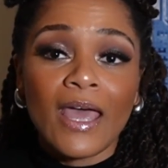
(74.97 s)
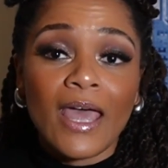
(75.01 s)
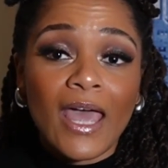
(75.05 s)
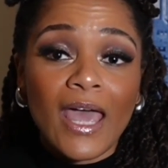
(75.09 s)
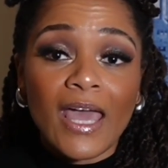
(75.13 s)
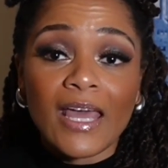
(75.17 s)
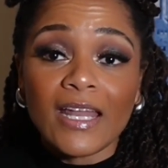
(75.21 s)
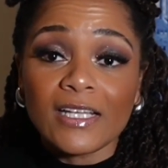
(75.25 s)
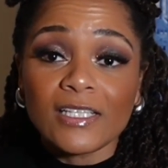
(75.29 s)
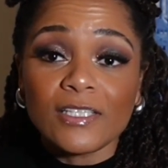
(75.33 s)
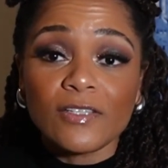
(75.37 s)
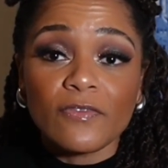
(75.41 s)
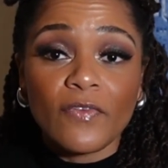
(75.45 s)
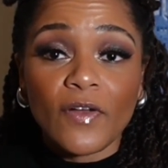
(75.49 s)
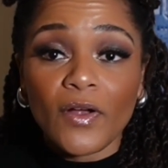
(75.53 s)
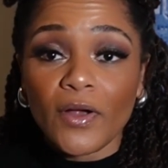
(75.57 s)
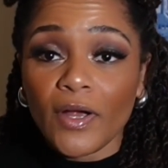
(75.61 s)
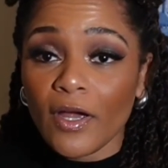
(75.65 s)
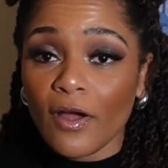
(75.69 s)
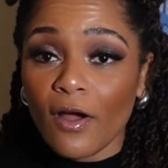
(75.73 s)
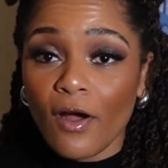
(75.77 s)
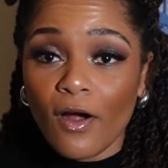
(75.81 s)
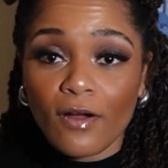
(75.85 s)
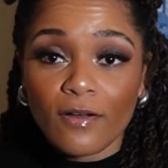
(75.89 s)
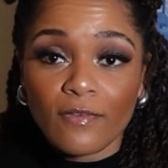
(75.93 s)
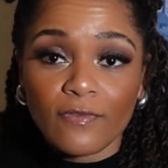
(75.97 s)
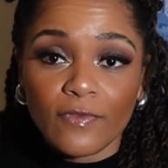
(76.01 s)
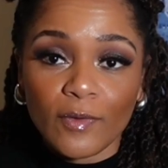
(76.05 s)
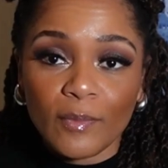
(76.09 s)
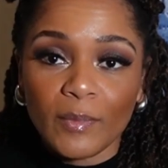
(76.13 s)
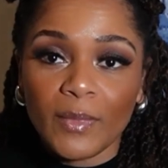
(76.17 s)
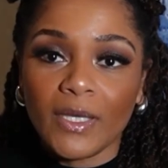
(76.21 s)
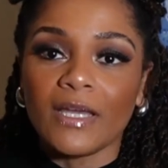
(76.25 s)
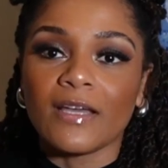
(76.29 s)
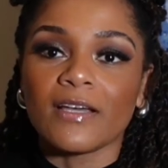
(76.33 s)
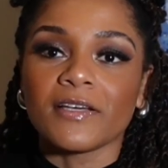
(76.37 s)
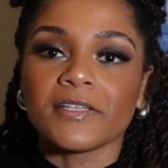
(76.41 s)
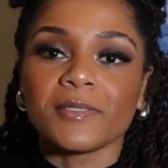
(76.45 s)
And it's very hard for
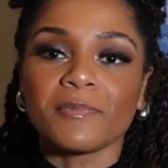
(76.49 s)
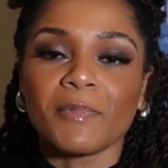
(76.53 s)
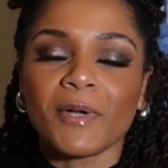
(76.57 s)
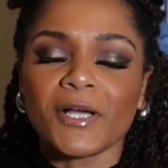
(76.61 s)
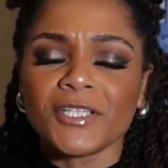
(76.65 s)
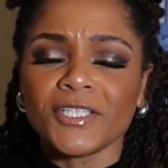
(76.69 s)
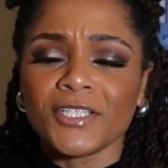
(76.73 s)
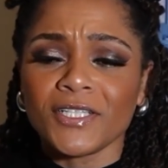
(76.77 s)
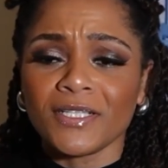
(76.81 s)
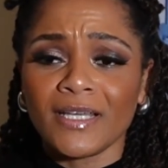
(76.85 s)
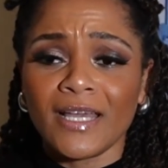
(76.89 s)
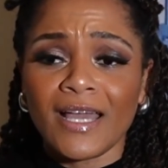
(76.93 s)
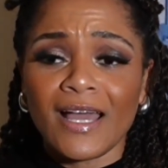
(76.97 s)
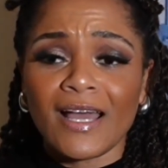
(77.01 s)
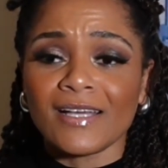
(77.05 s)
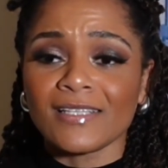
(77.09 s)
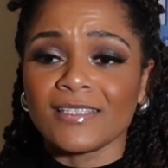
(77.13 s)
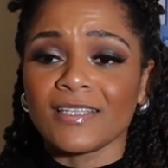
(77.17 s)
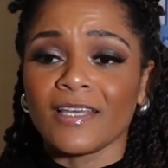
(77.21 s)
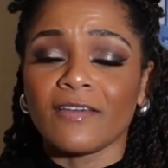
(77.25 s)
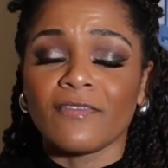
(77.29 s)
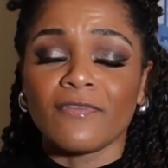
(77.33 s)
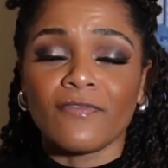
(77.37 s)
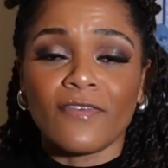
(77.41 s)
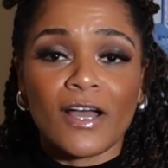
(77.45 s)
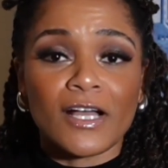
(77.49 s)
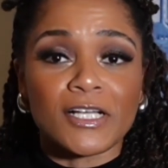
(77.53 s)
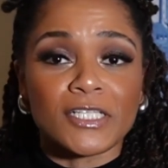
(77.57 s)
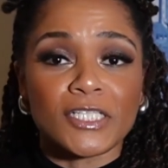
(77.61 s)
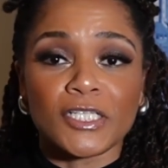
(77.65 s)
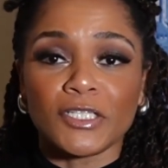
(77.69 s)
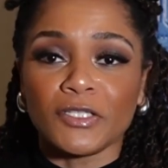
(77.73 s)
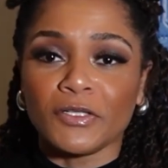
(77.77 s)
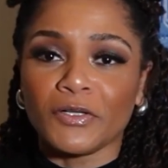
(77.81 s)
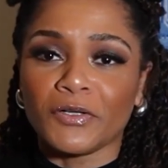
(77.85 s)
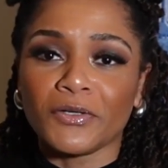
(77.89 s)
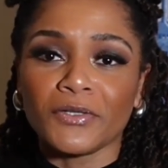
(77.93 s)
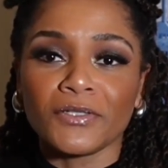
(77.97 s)
me, especially as a
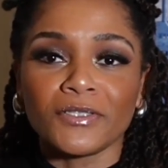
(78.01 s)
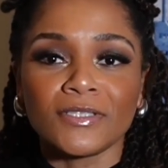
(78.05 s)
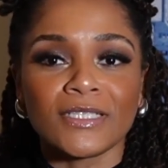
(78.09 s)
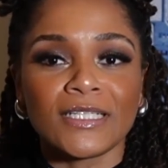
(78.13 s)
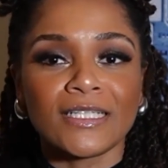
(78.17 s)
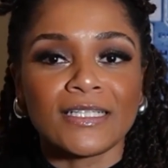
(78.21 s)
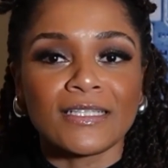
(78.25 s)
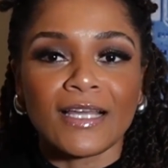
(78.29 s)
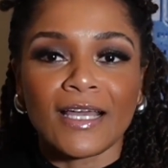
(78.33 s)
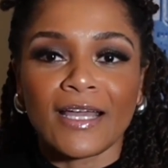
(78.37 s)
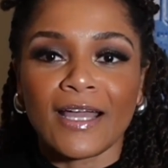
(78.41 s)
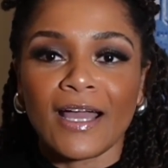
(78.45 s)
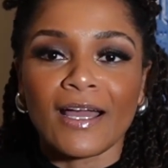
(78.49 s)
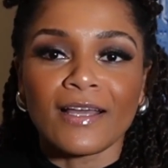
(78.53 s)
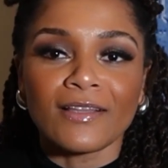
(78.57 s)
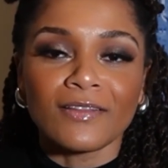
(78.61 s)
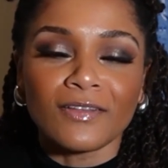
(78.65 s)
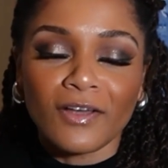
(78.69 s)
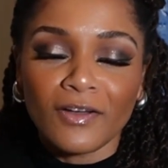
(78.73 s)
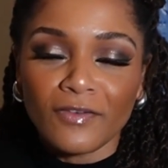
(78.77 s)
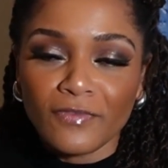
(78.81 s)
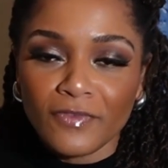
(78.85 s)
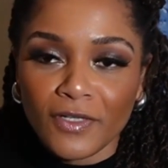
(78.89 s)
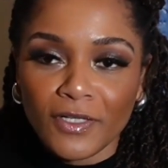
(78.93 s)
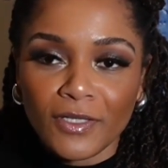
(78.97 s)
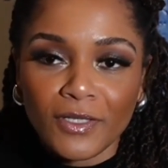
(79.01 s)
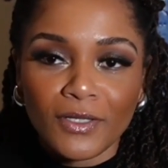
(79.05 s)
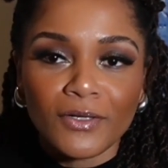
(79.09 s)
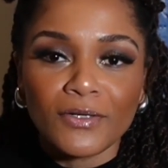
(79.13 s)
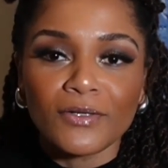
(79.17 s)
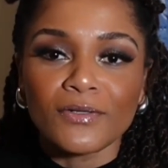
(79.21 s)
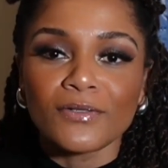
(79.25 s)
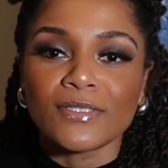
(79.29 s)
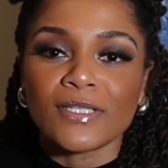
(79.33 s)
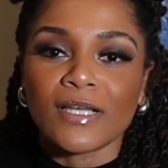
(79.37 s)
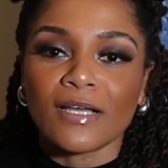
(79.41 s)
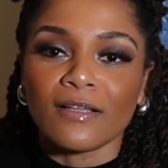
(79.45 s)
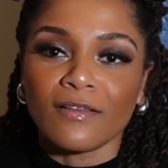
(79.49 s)
fashion girly. Like, I love
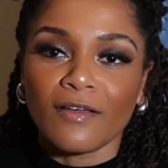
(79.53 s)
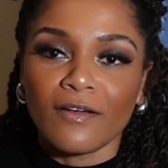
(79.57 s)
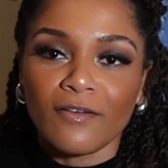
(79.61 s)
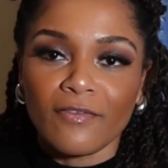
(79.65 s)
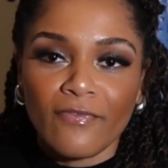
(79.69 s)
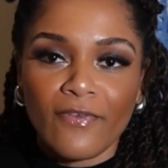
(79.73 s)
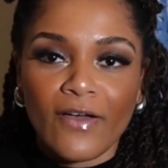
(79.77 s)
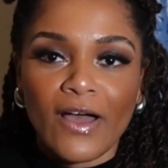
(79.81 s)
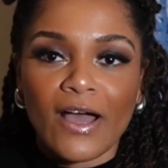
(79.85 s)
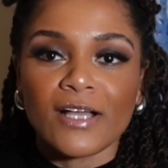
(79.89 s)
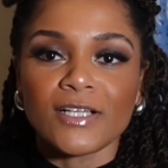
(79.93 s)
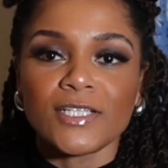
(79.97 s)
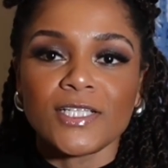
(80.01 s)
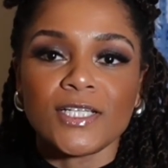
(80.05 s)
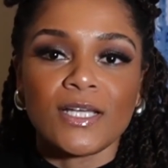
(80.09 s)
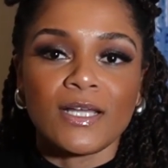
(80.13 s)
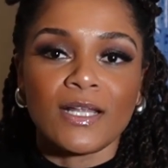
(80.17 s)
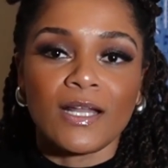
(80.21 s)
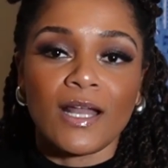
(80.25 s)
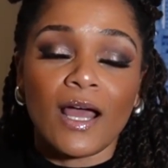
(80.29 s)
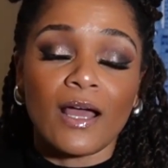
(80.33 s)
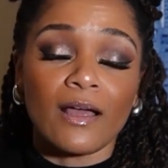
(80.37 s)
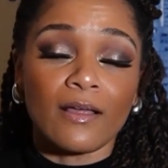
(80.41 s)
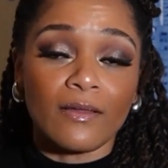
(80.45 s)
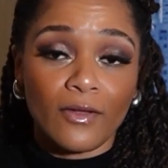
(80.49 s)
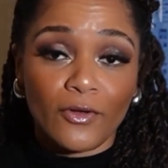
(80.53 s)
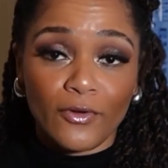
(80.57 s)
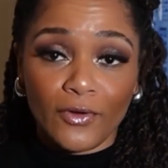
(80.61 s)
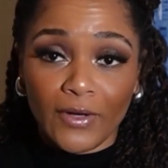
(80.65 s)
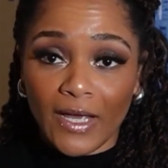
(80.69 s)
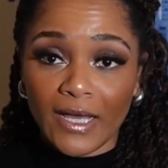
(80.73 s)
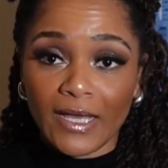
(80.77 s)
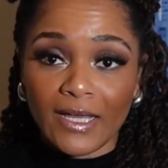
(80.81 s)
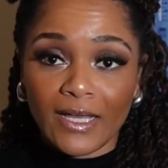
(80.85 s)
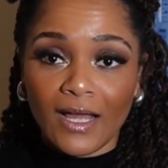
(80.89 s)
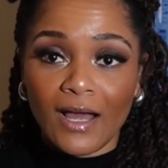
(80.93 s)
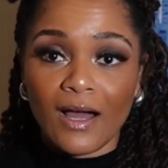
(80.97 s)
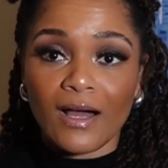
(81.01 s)
clothes, I love fashion, I
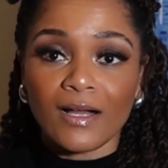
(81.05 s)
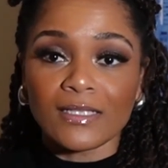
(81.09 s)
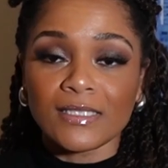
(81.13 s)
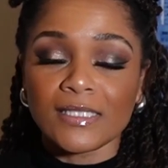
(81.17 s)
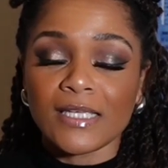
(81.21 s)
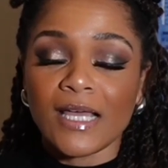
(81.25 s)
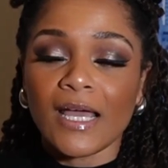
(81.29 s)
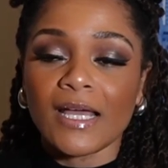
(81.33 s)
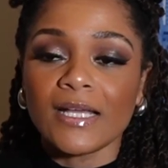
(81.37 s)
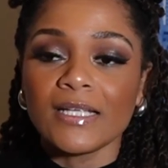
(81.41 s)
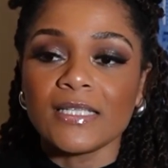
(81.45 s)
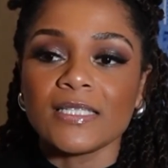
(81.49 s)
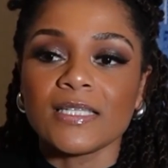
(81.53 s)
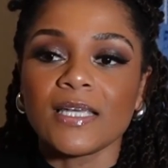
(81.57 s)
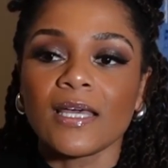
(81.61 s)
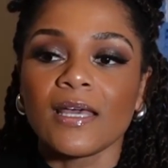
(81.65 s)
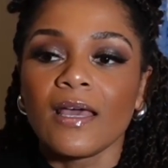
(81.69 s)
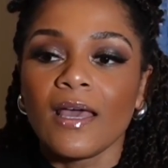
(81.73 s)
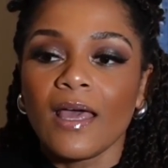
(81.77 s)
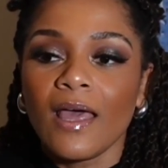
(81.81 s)
create content.